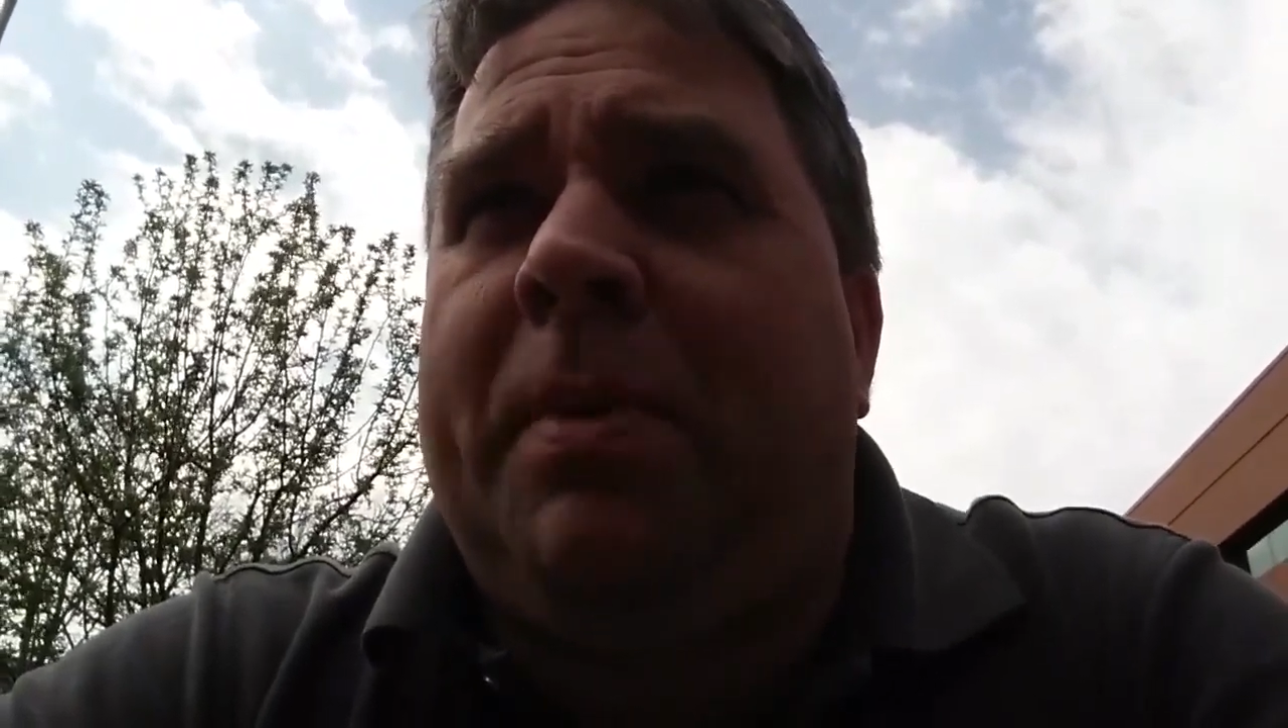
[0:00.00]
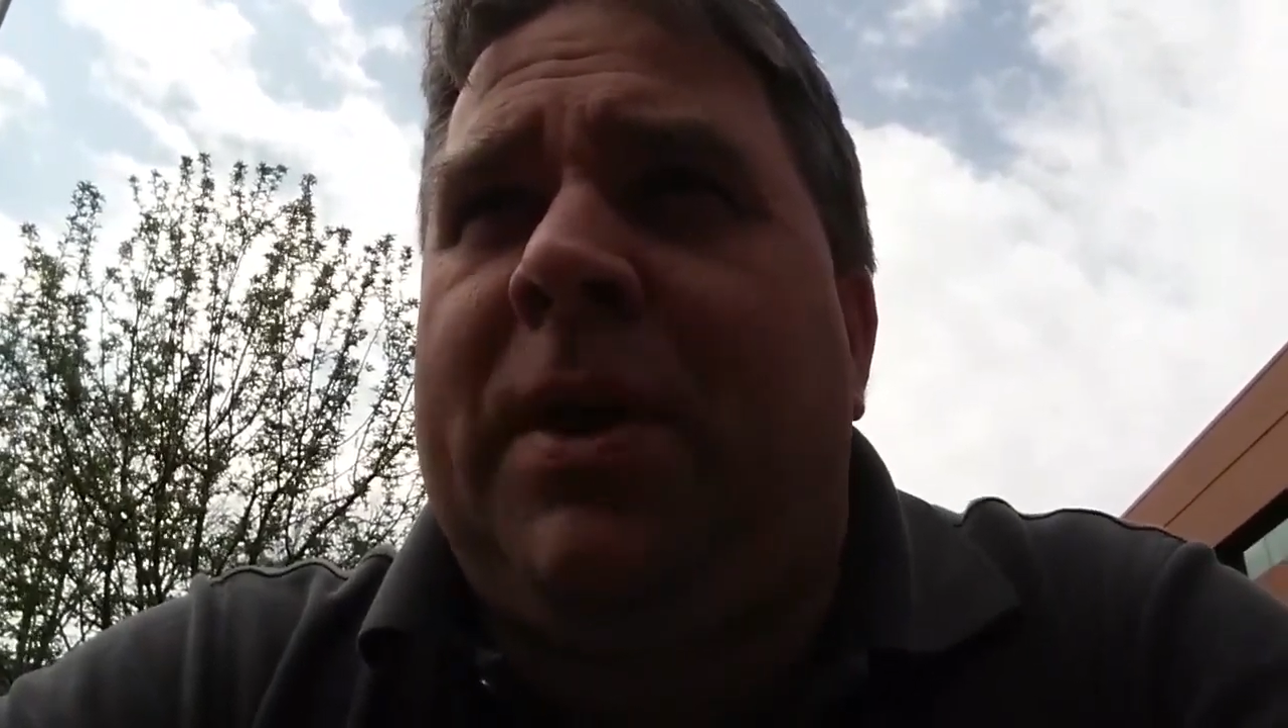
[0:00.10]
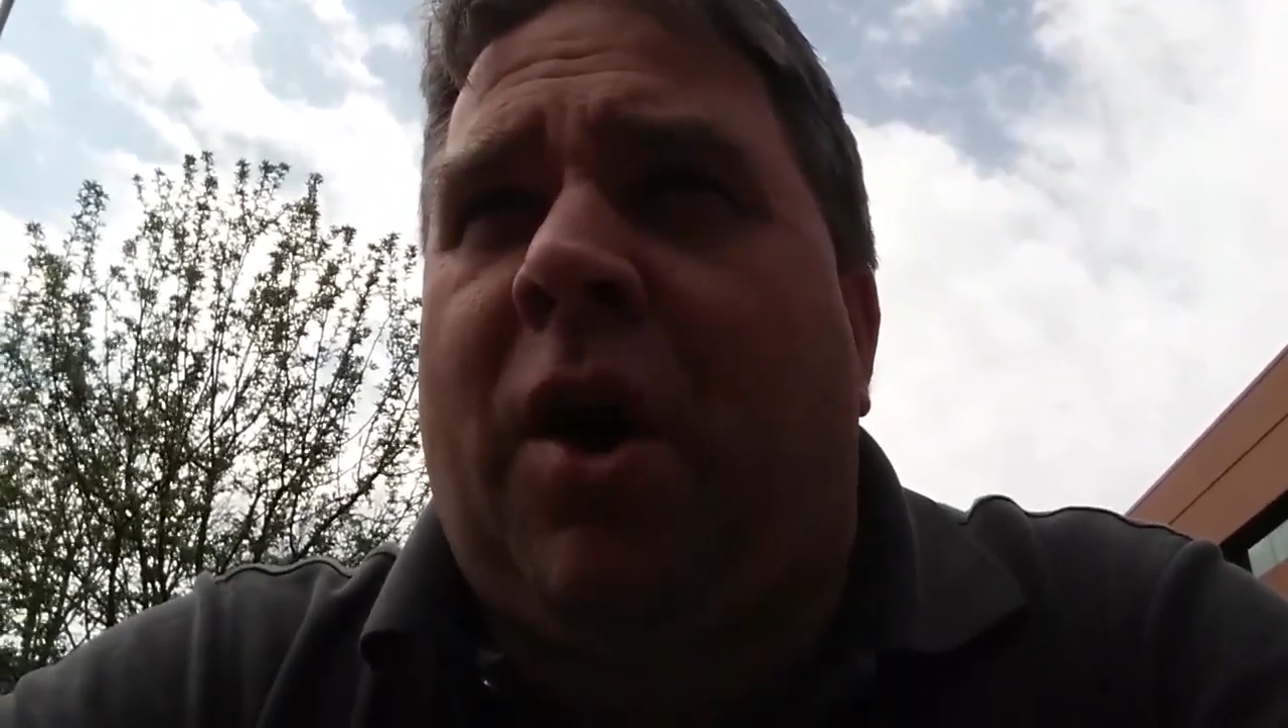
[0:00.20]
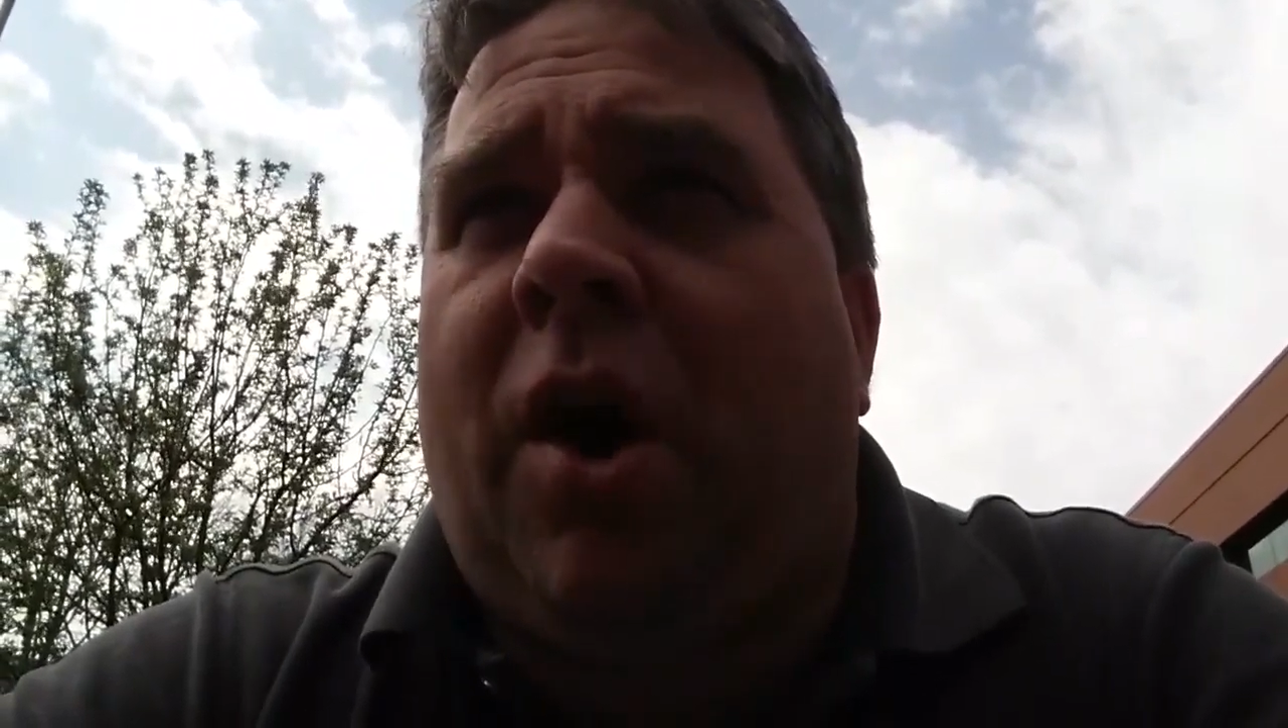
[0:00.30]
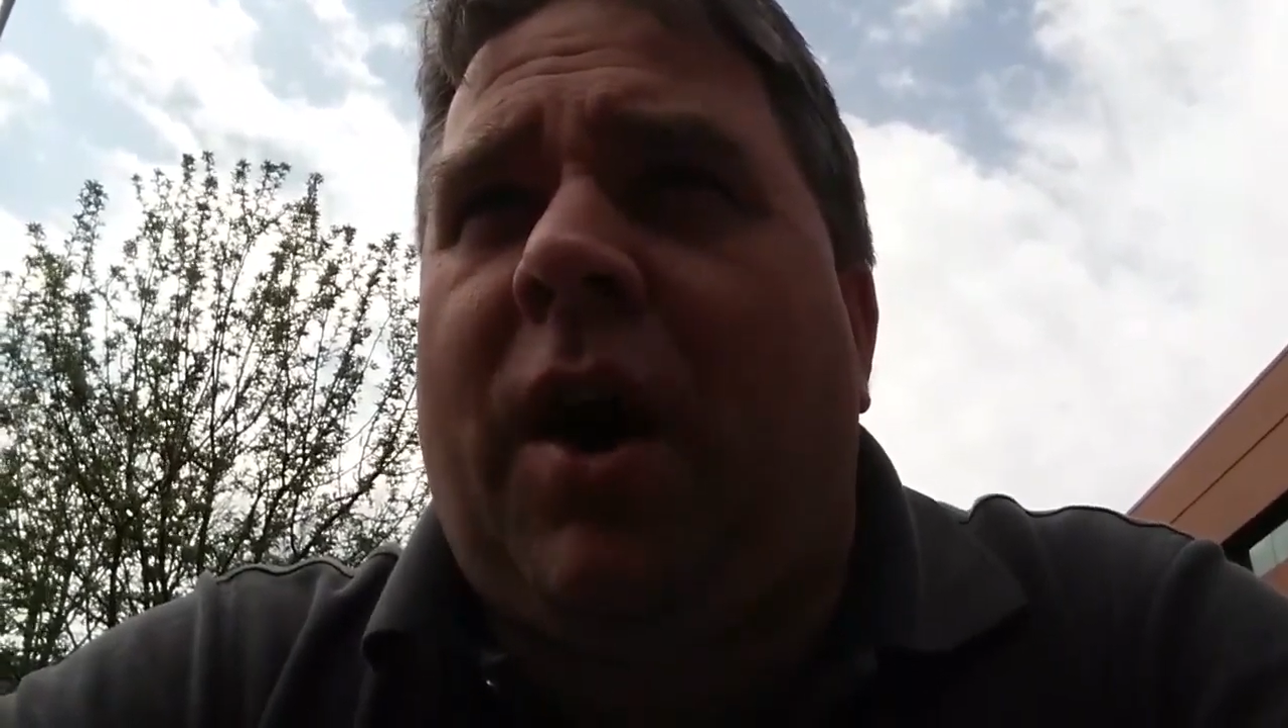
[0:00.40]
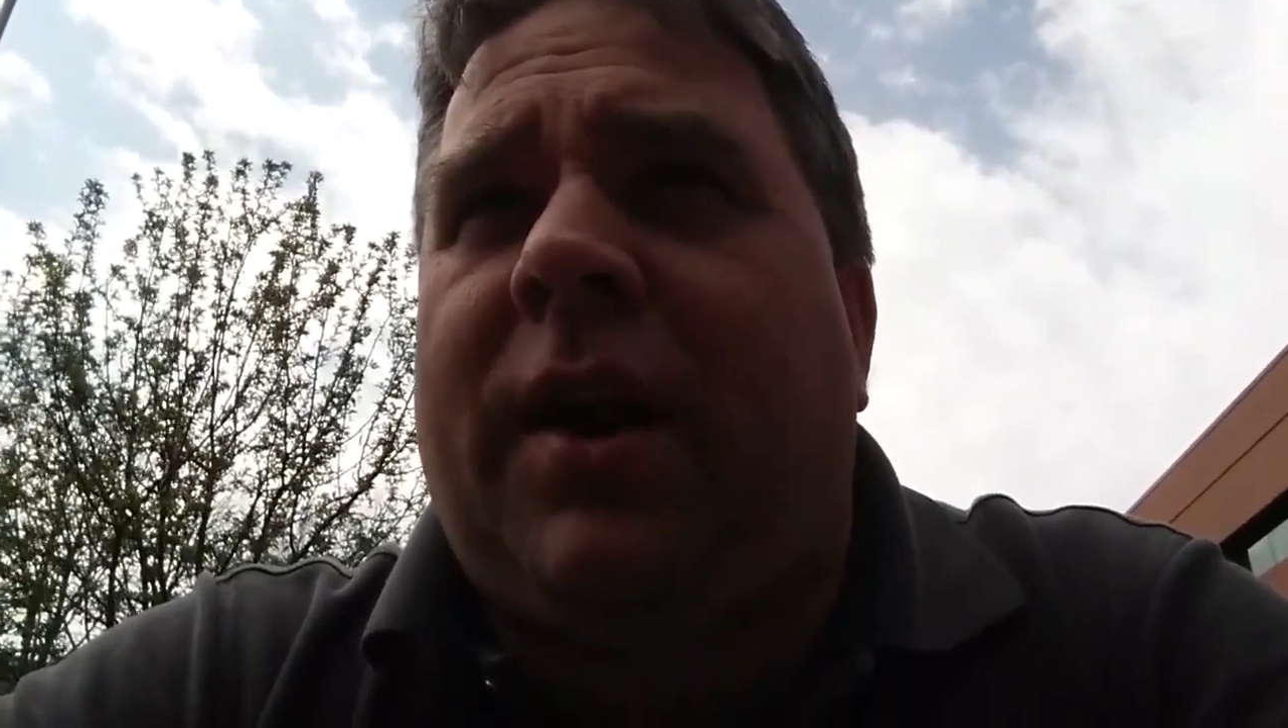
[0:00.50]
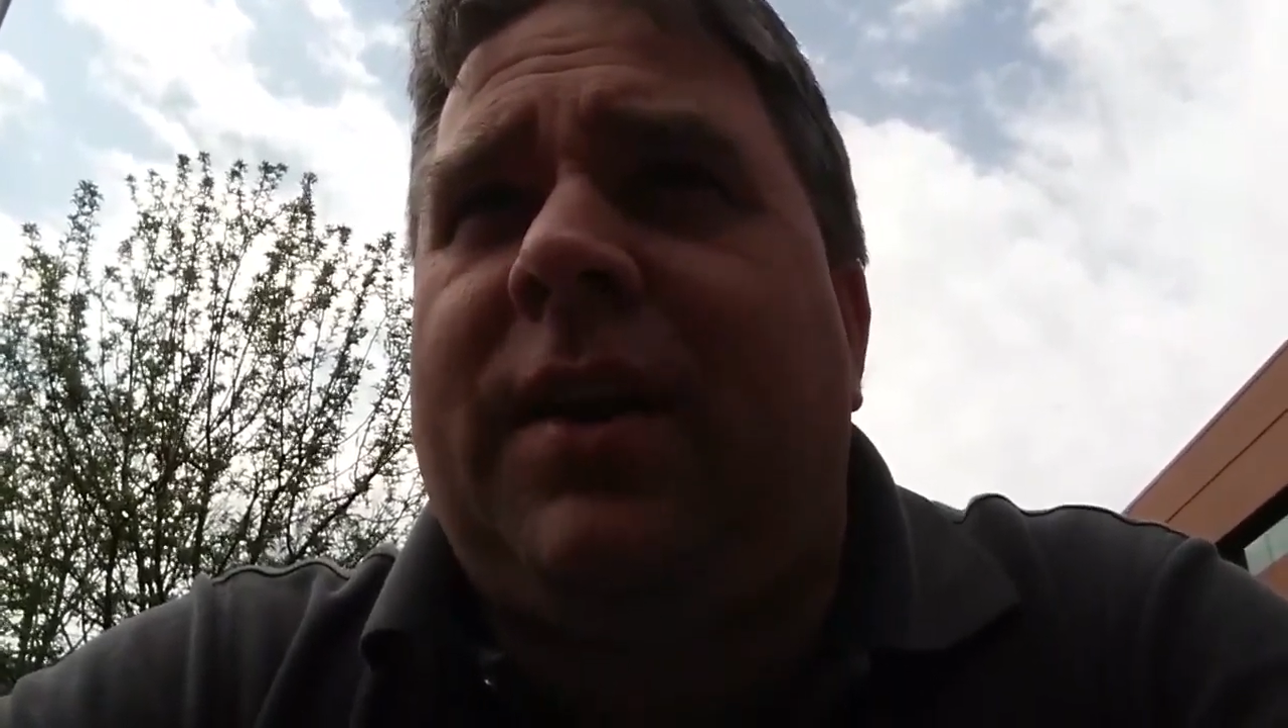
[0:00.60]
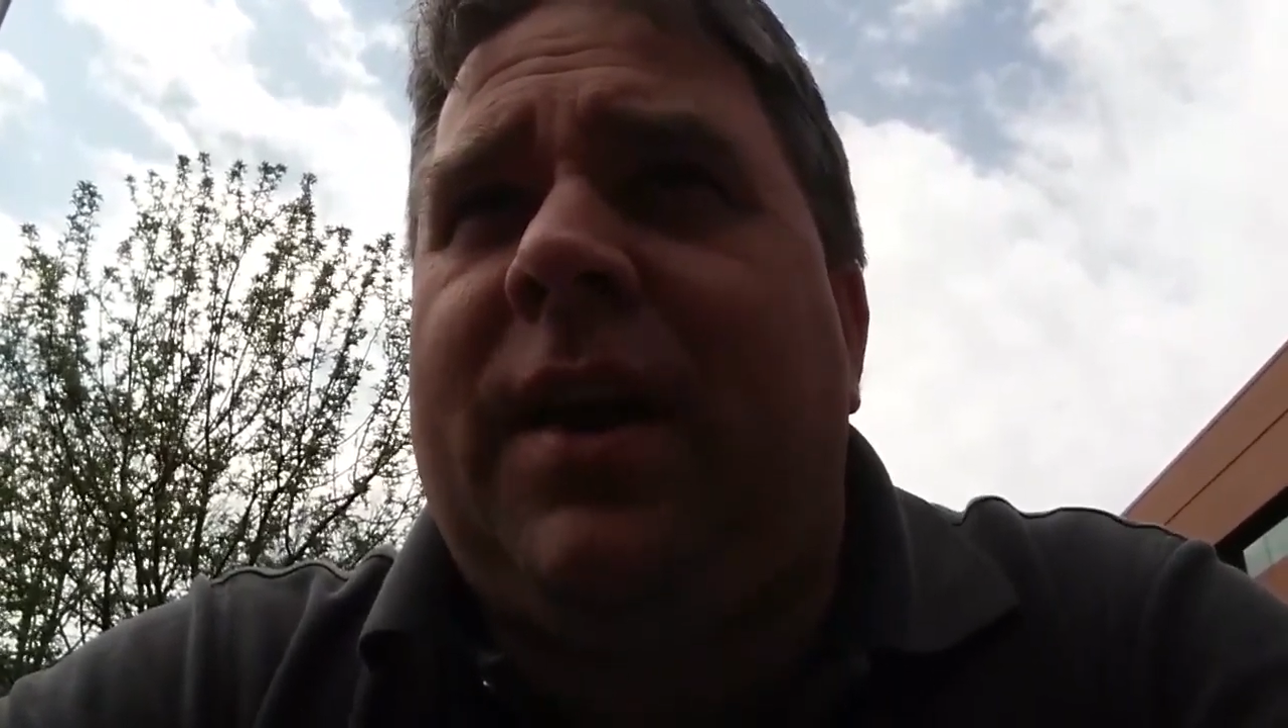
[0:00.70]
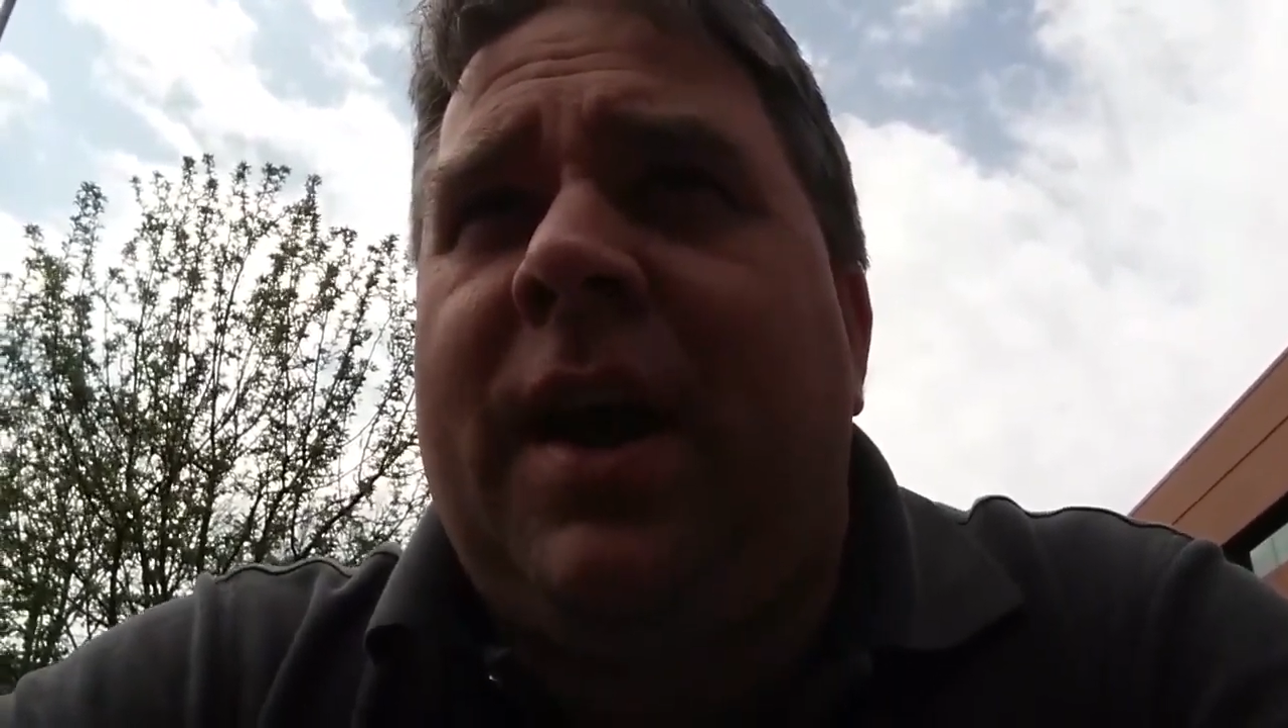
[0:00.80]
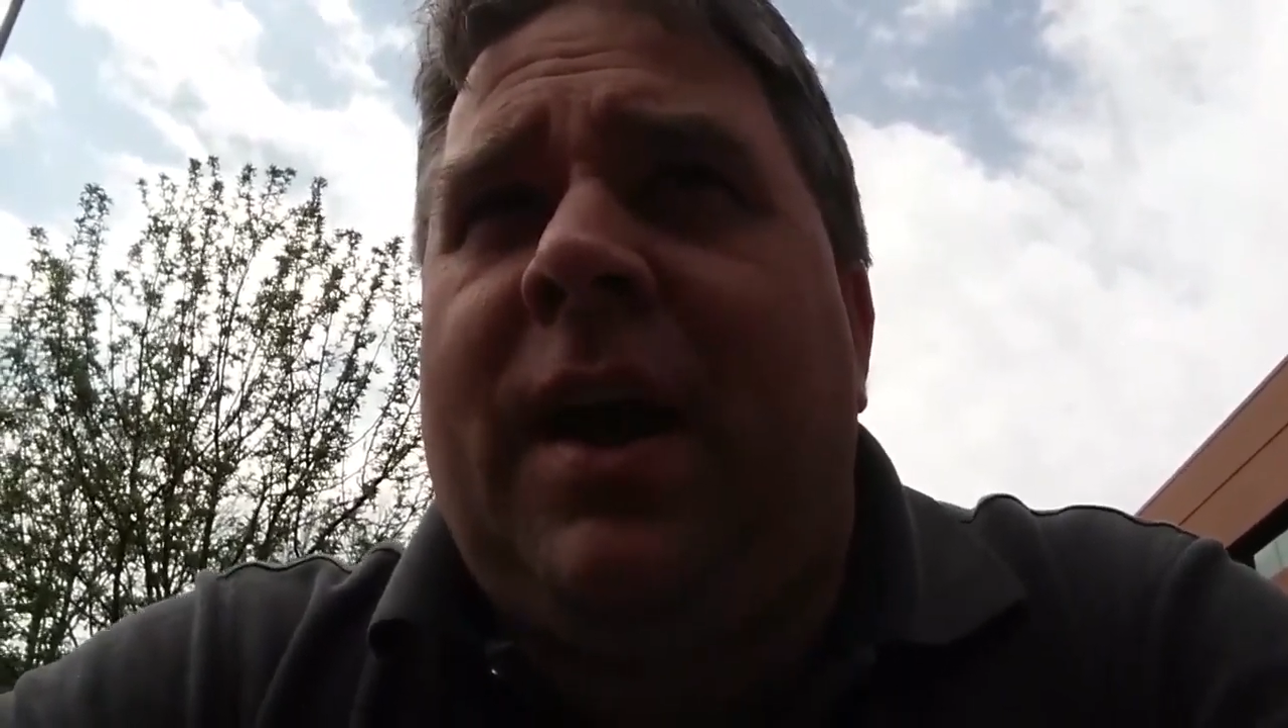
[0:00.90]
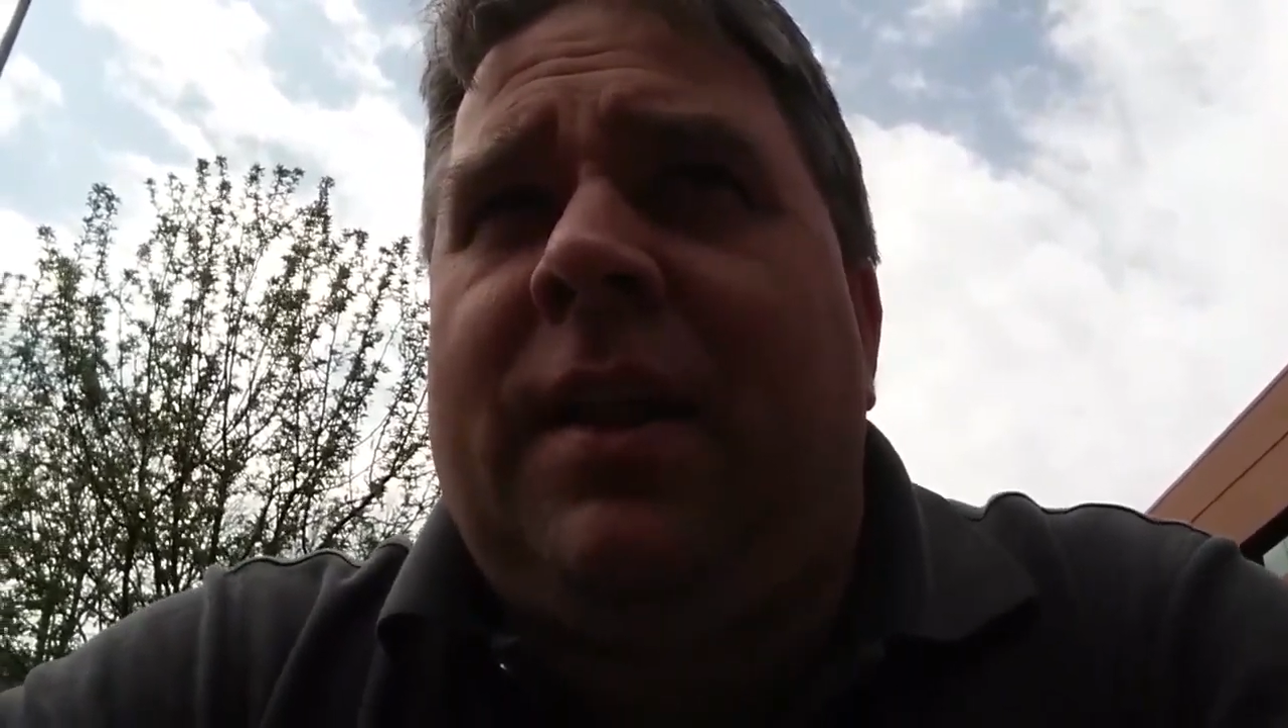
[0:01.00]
beyond